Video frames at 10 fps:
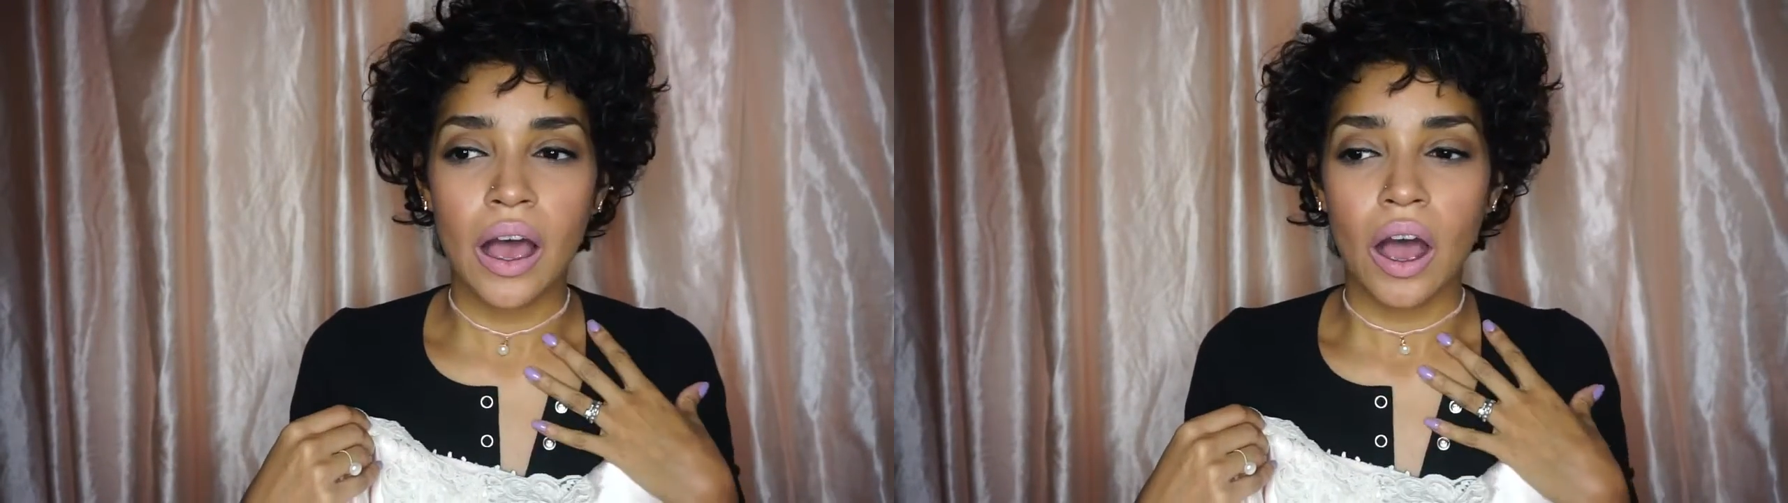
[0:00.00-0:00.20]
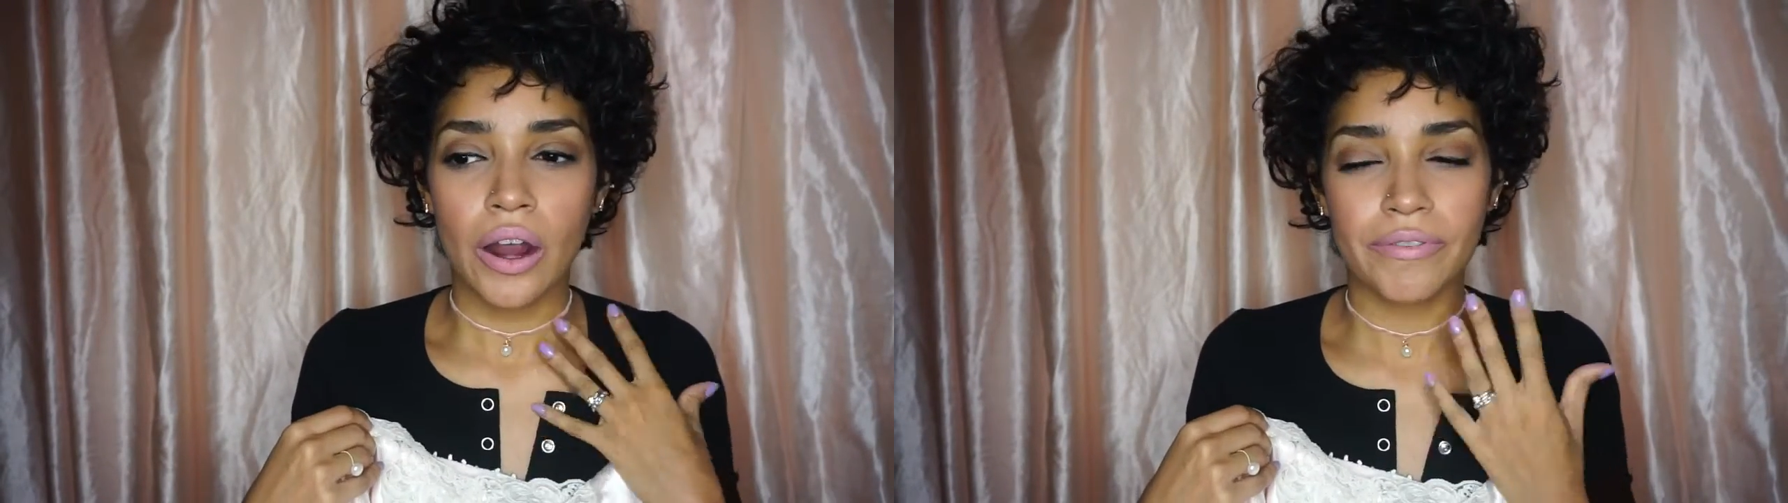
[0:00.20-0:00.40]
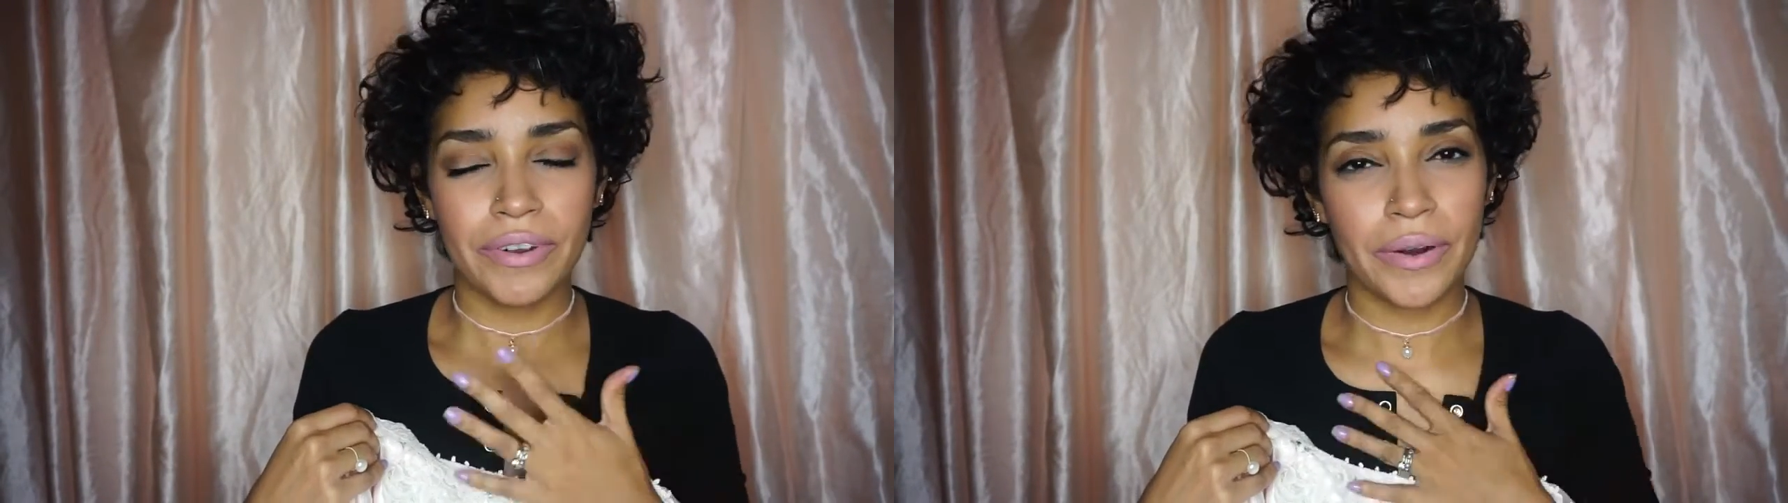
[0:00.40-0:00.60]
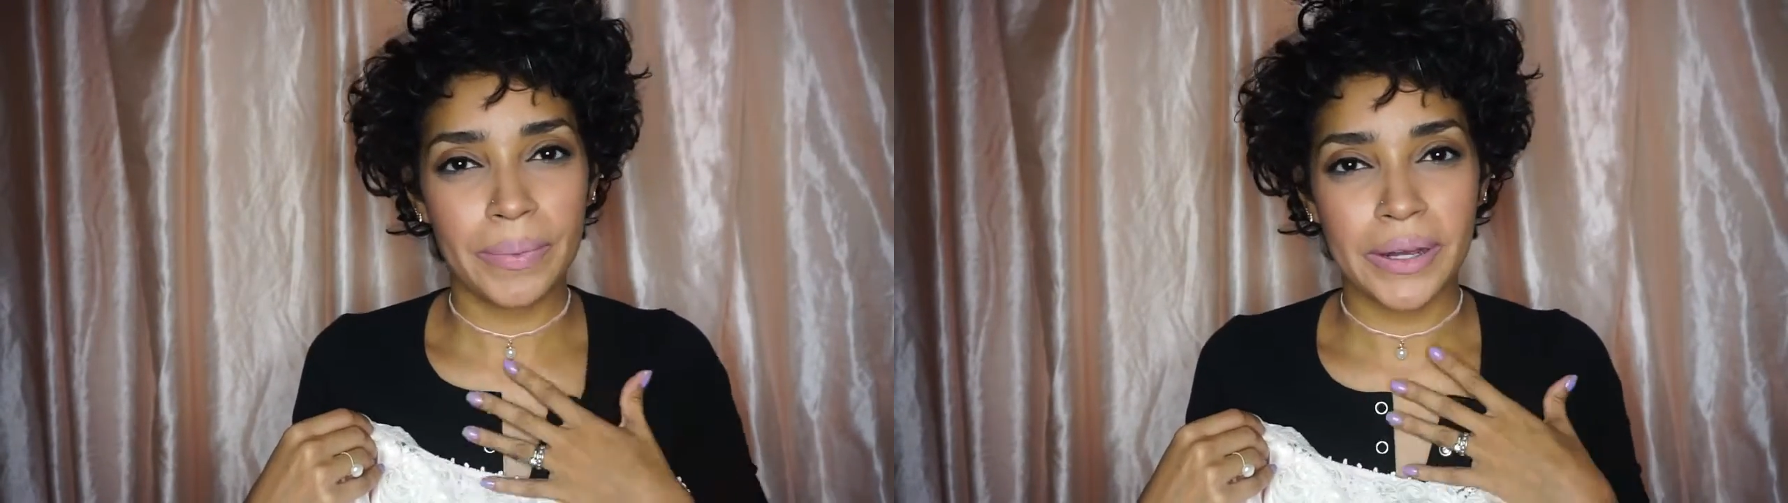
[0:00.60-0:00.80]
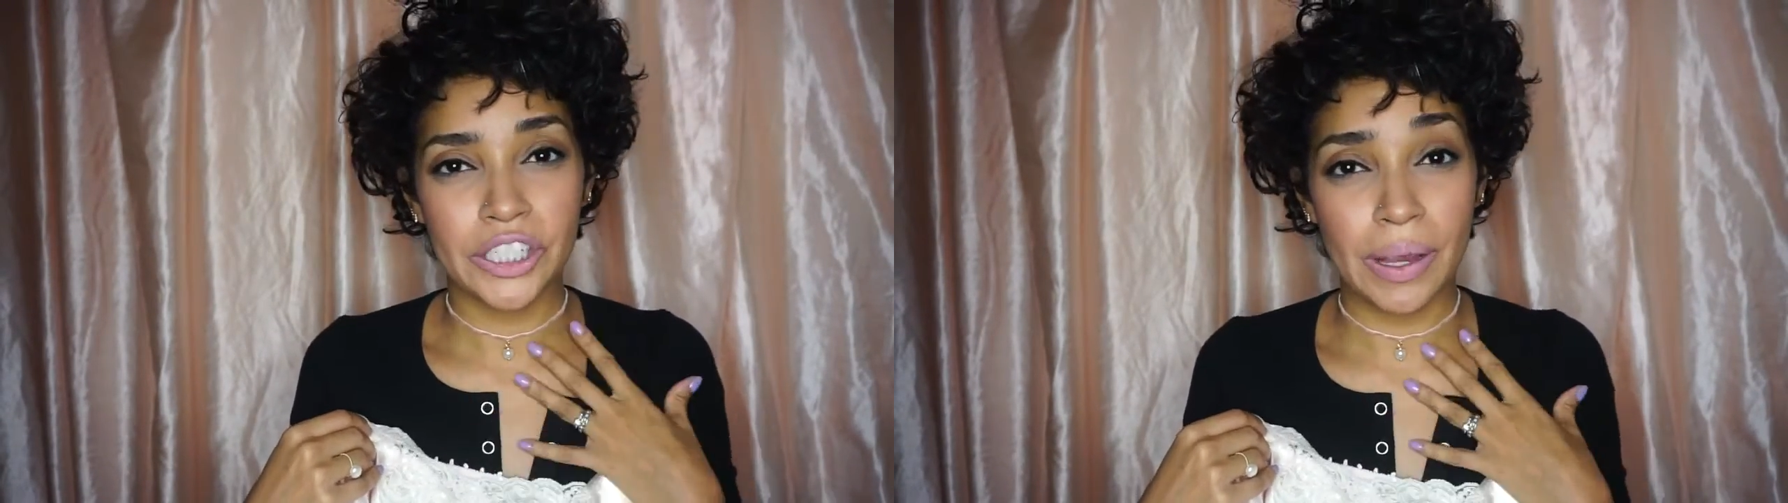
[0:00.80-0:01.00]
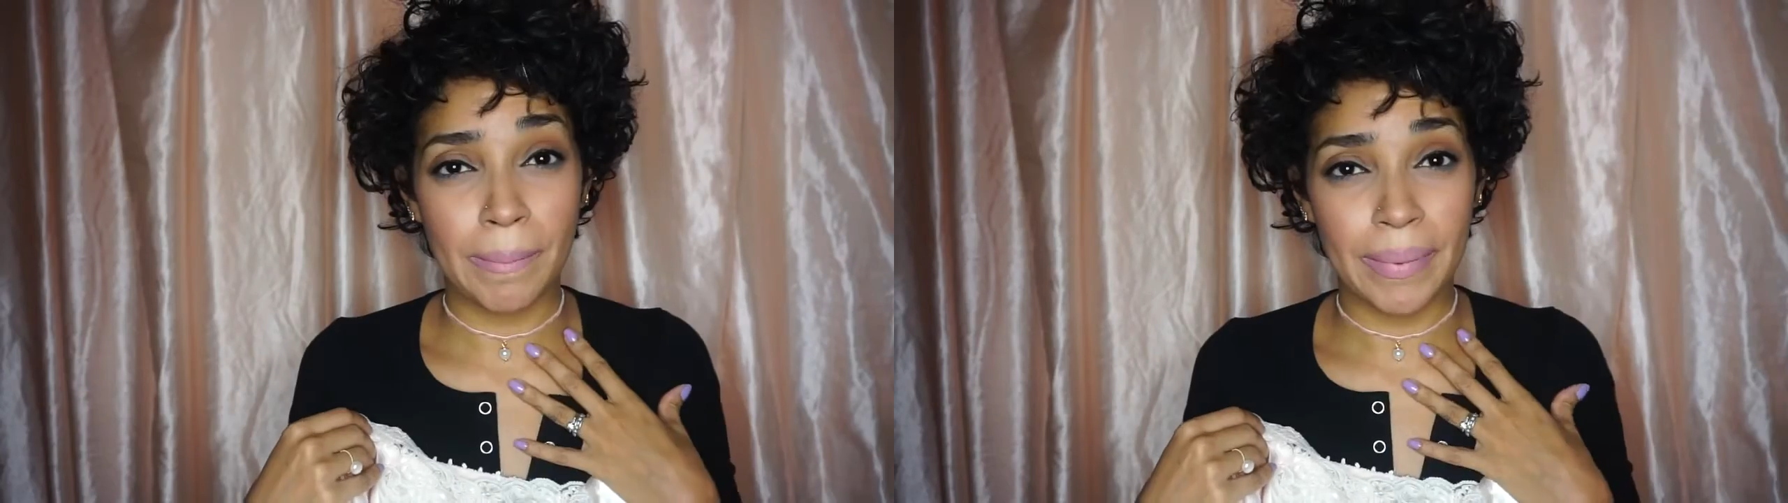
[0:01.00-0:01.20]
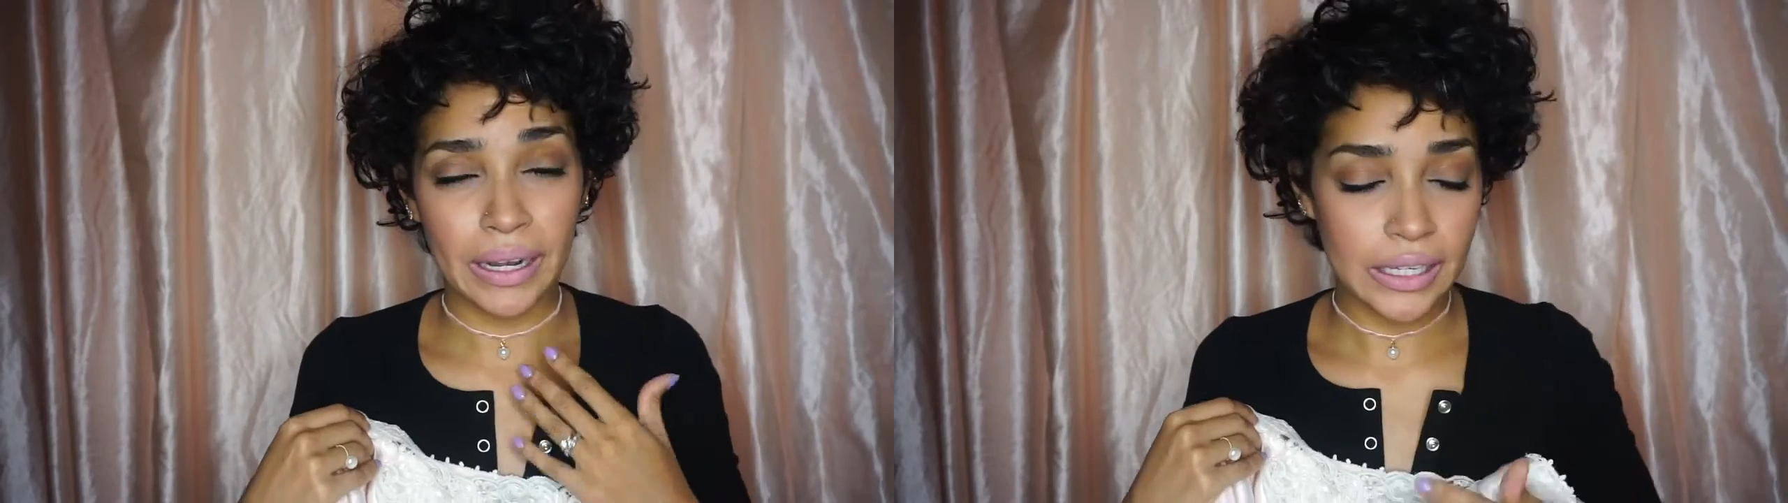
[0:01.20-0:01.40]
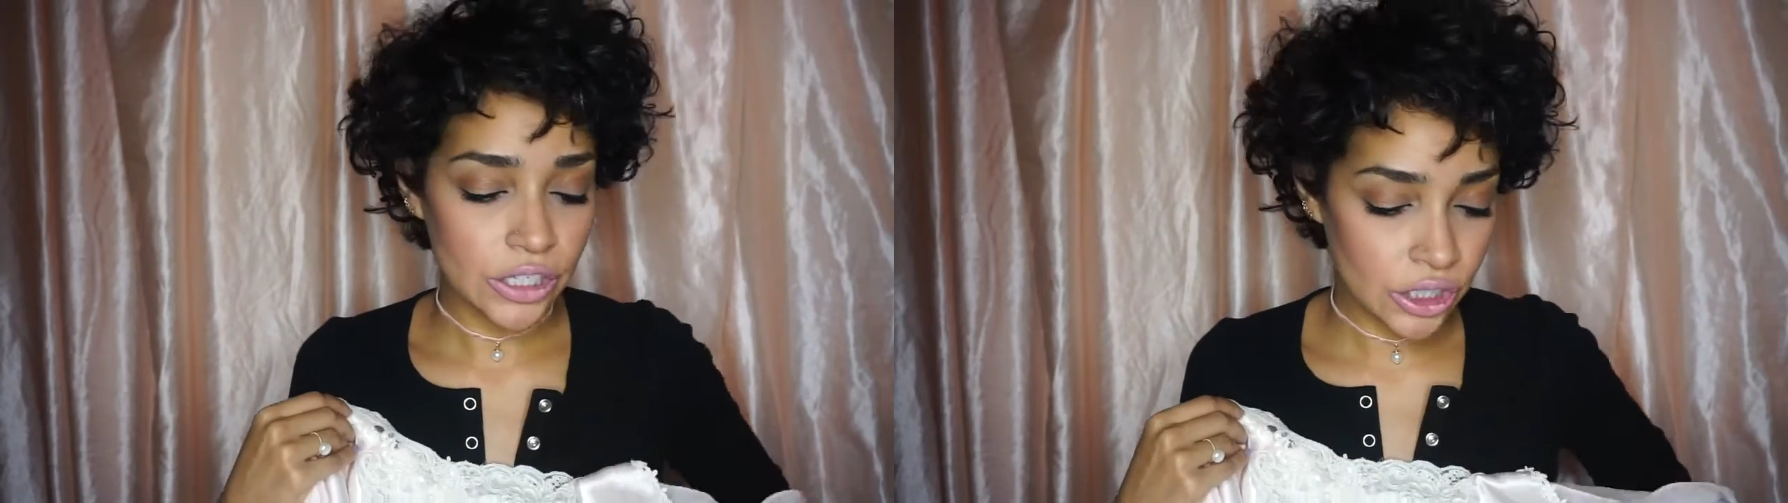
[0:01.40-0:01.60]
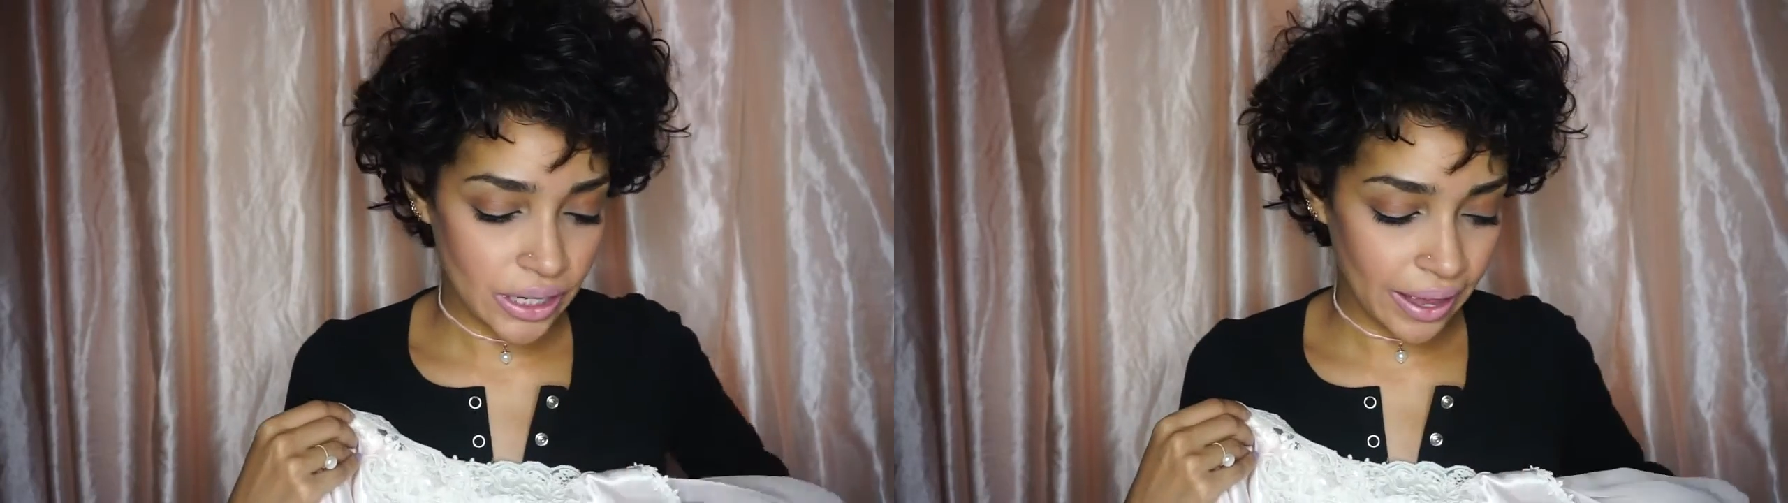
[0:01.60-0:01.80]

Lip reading: are very much embellished,